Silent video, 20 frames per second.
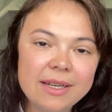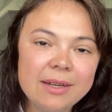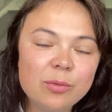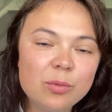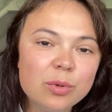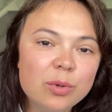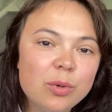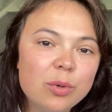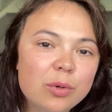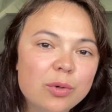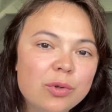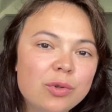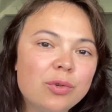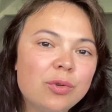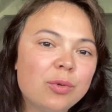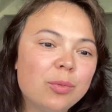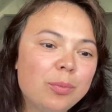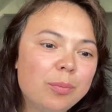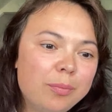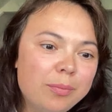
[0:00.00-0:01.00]
And we're going
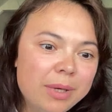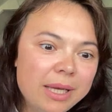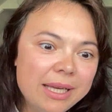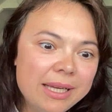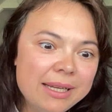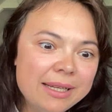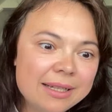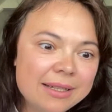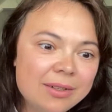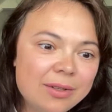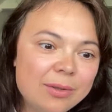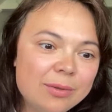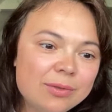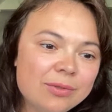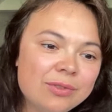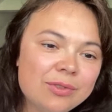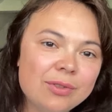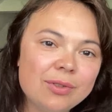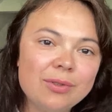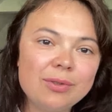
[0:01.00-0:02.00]
to make it
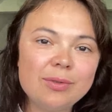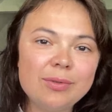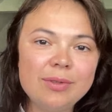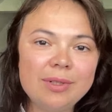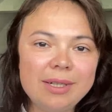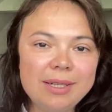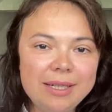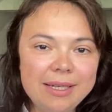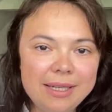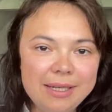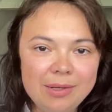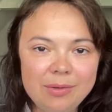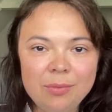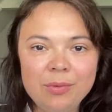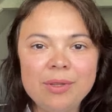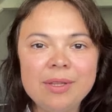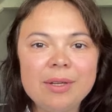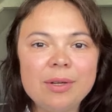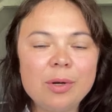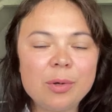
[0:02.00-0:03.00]
also
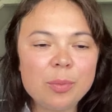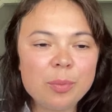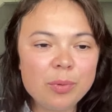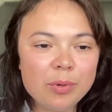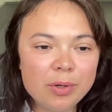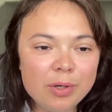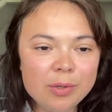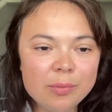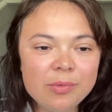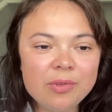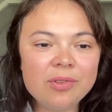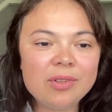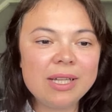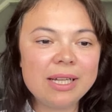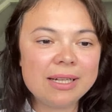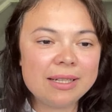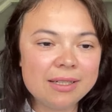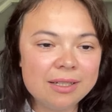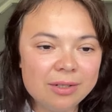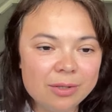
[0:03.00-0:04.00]
within our prompt
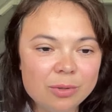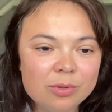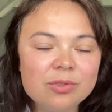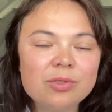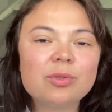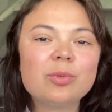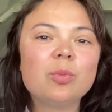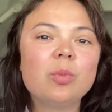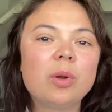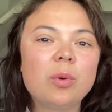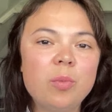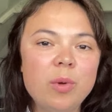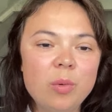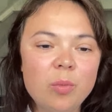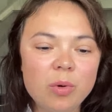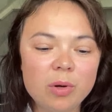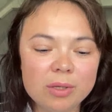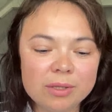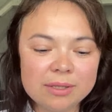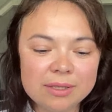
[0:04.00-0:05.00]
that it knows what we
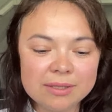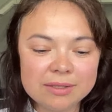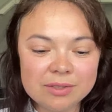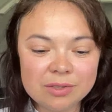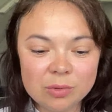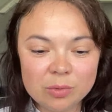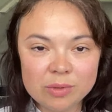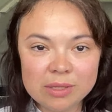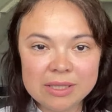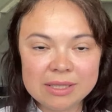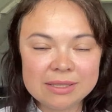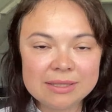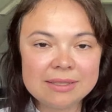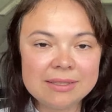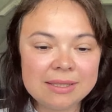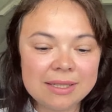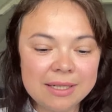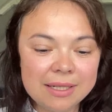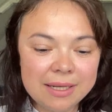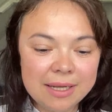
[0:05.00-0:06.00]
wanted. So we're going to
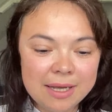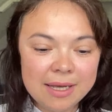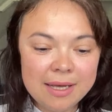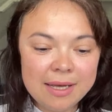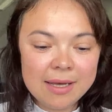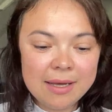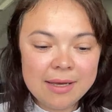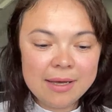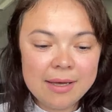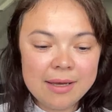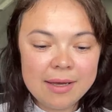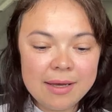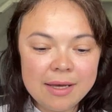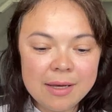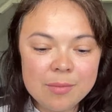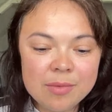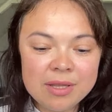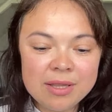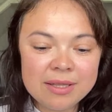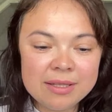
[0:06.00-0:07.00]
say
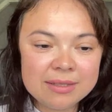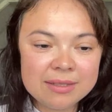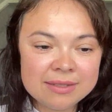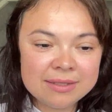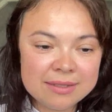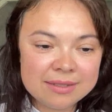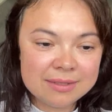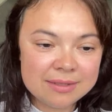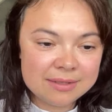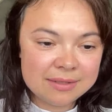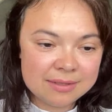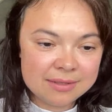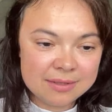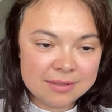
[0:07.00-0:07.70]
amethyst